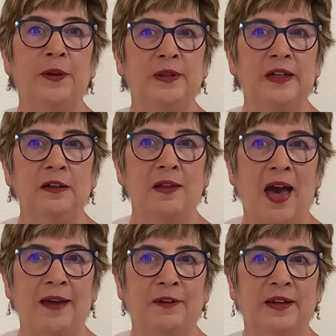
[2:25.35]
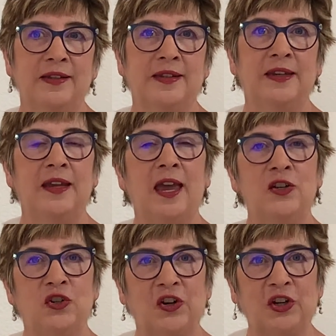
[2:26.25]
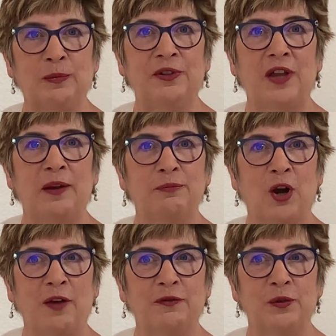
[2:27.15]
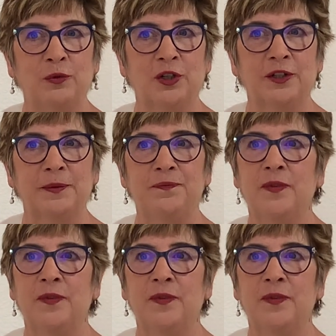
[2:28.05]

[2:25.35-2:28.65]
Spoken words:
political advocacy, and charitable nonprofit work.